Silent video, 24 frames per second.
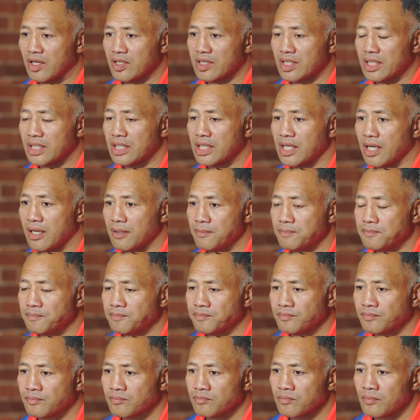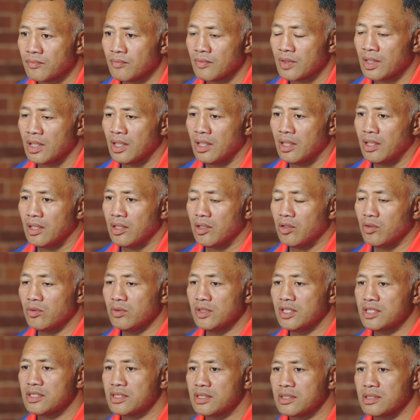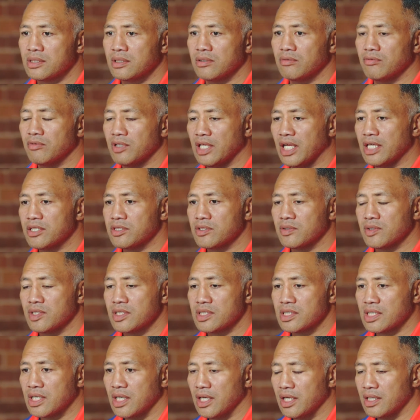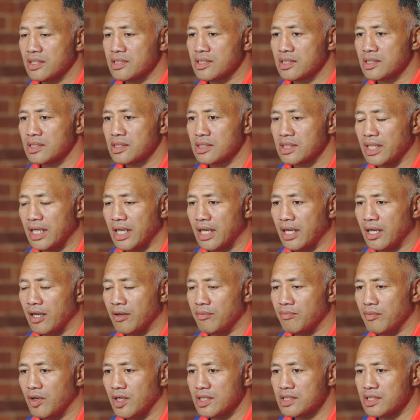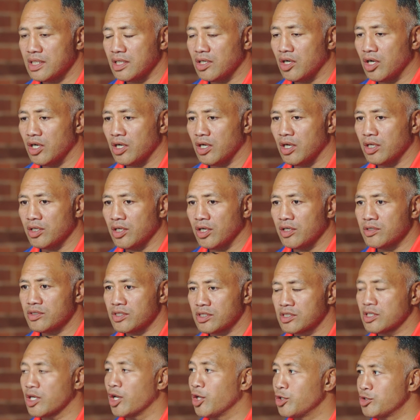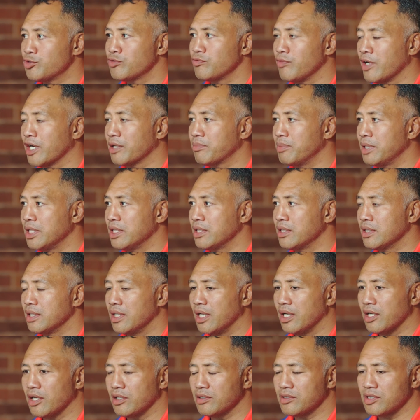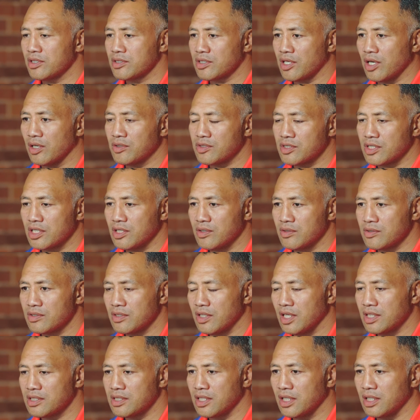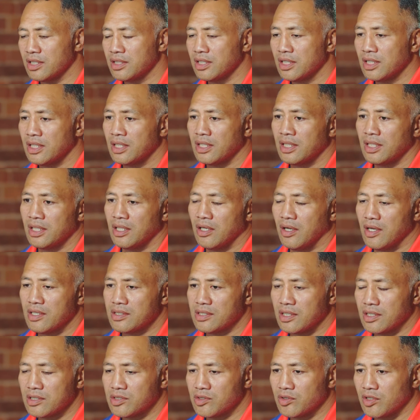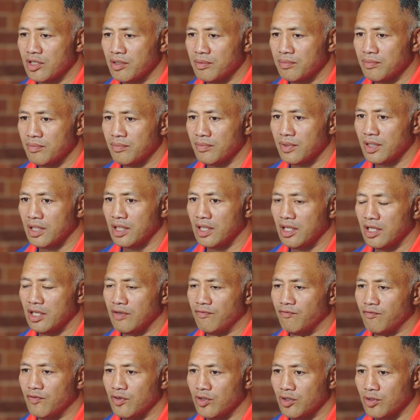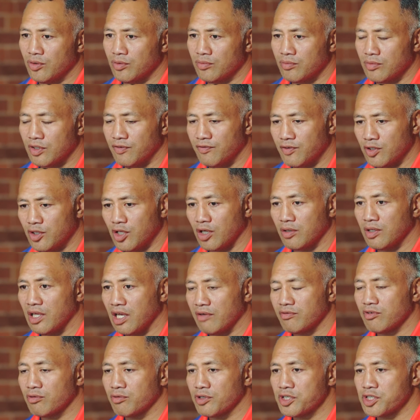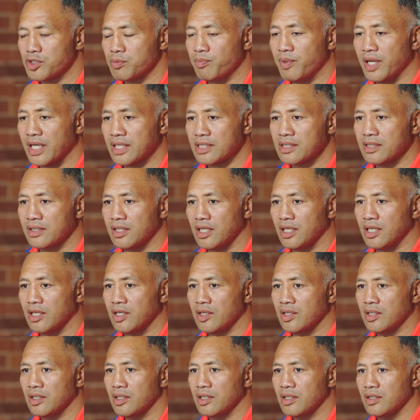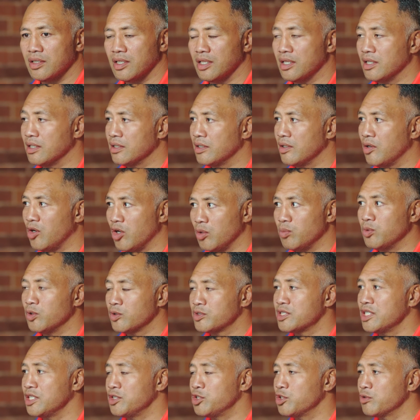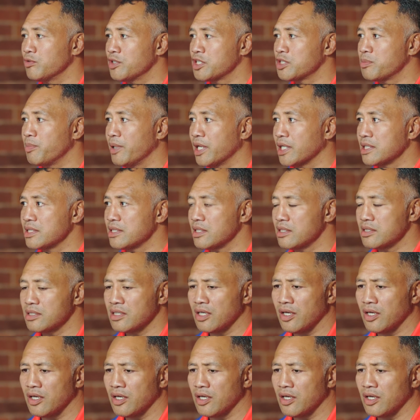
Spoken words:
I think I always relate to these kids. I said, I don't just coach rugby. I don't just coach skills. I said to them, if you don't have the respect, then I will teach you respect.